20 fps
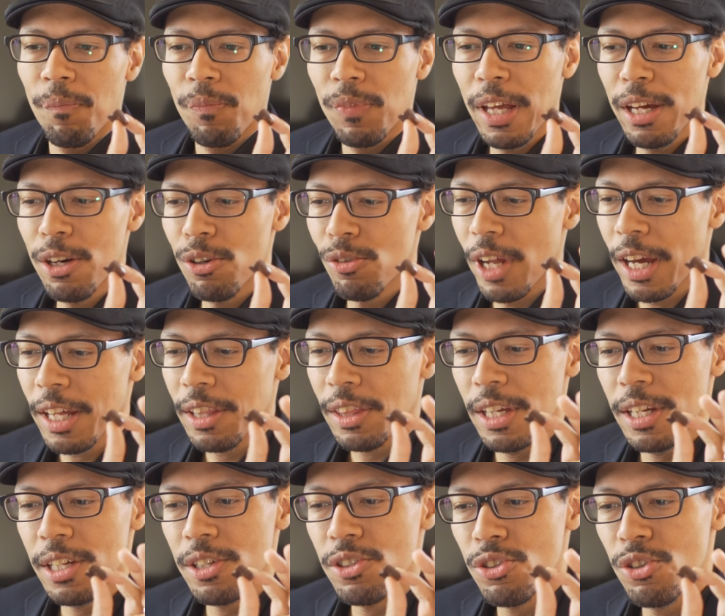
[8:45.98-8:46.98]
They don't like
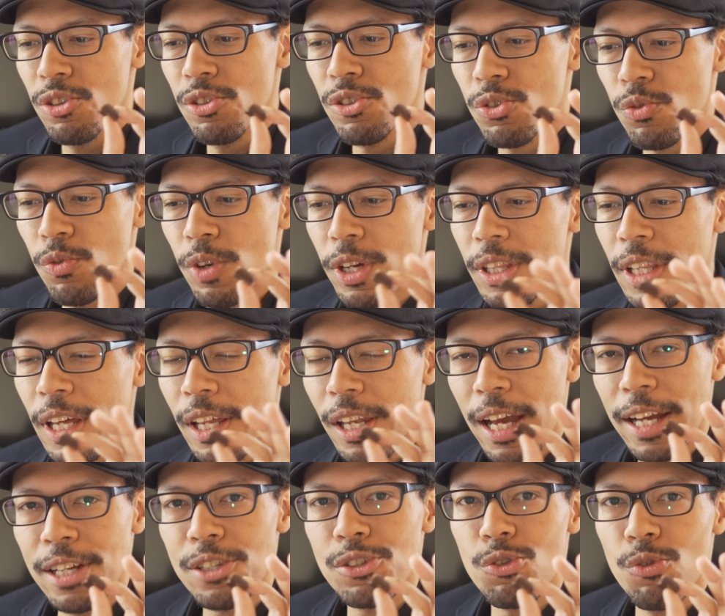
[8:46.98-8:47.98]
things too sweet. They
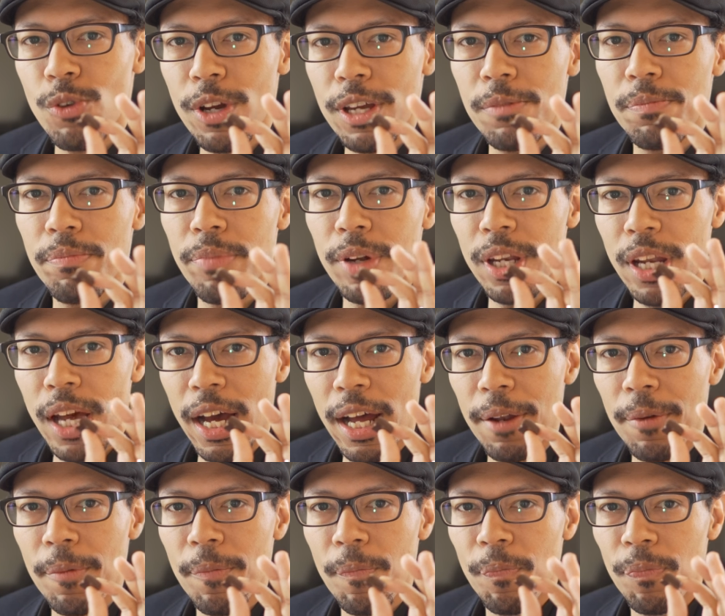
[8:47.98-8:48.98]
like sweet, but
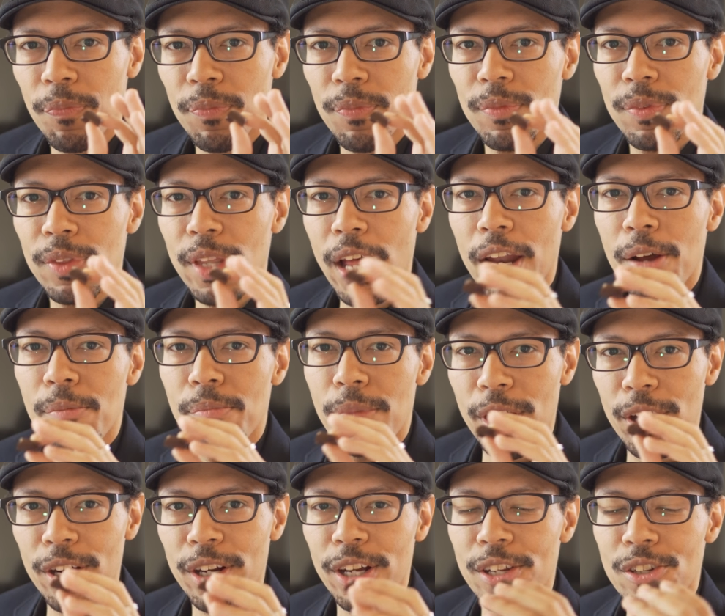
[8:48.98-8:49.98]
not
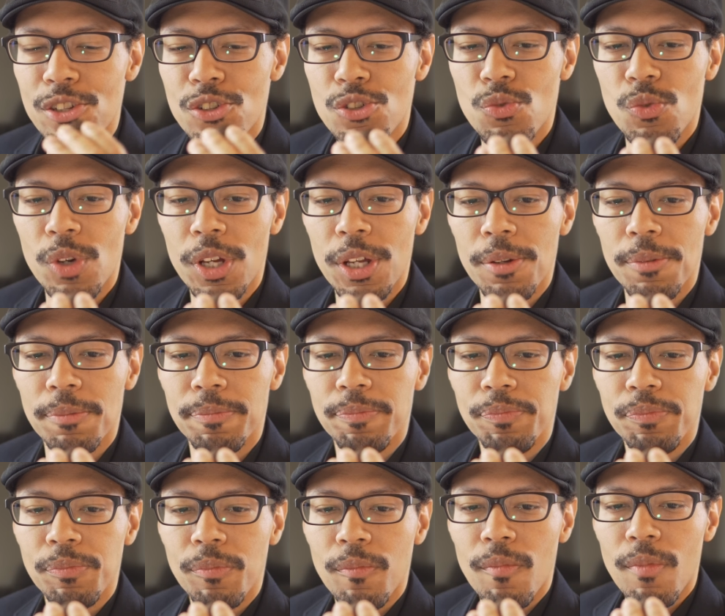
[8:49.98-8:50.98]
American sweet.
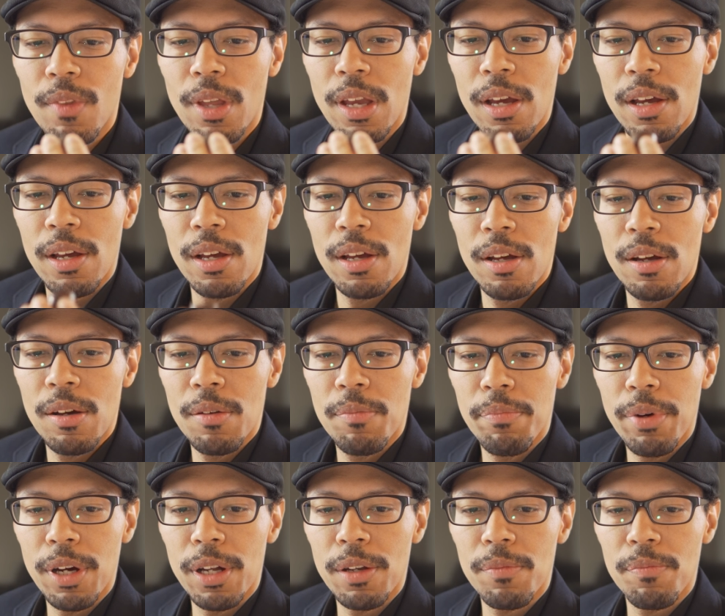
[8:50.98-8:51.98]

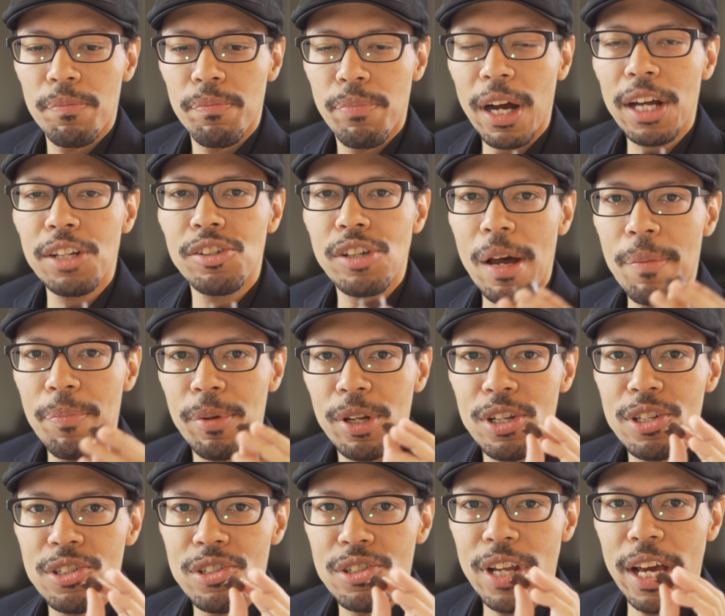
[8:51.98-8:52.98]
But by
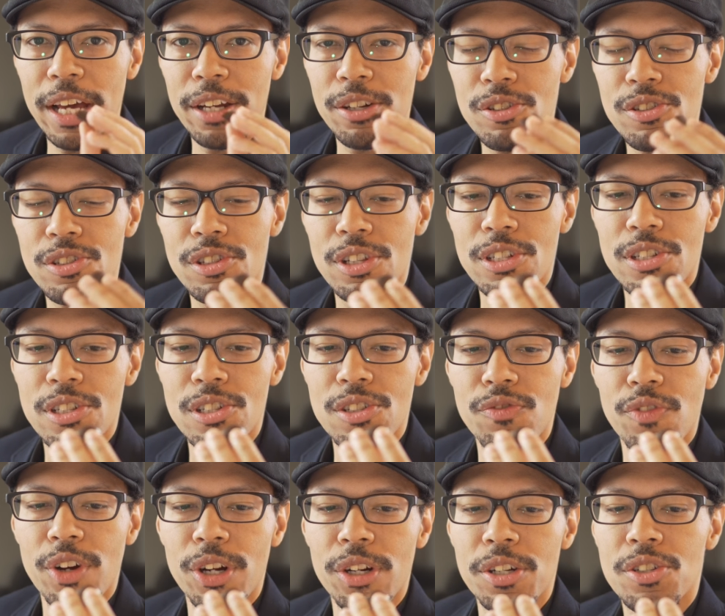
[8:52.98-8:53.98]
Japanese standards, this
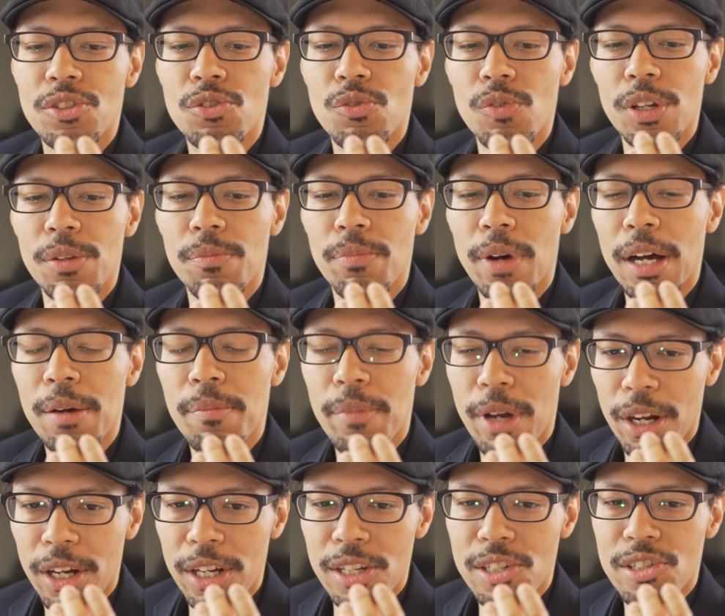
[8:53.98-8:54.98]
is very sweet. By
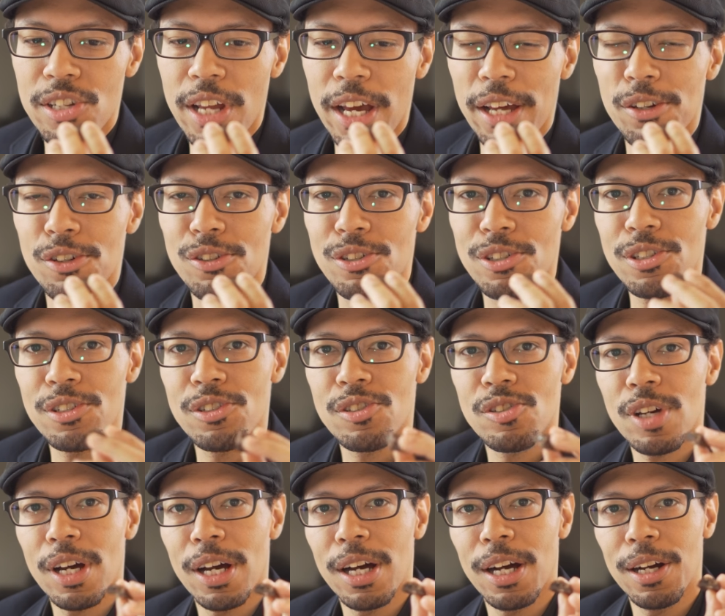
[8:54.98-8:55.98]
American standards,
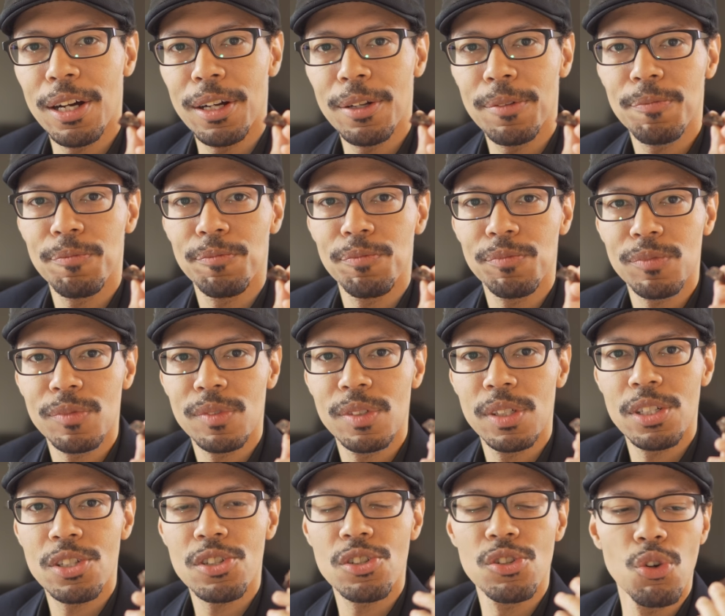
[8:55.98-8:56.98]

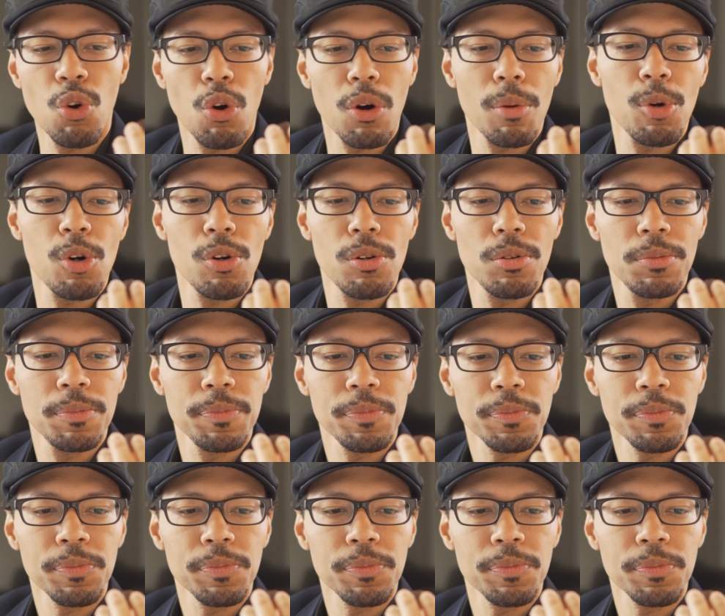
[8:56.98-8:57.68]
it's normal.